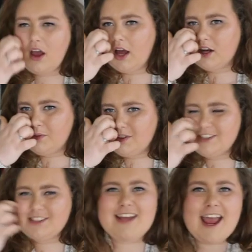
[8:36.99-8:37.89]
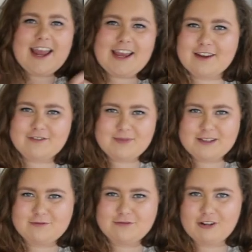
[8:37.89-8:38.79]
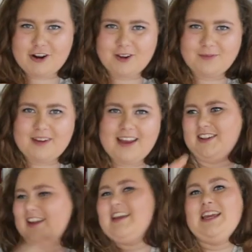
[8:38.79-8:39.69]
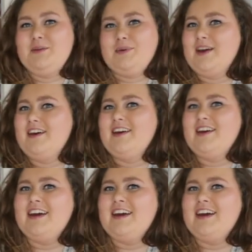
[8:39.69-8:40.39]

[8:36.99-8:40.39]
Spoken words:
and I would just take it from his room and like keep it,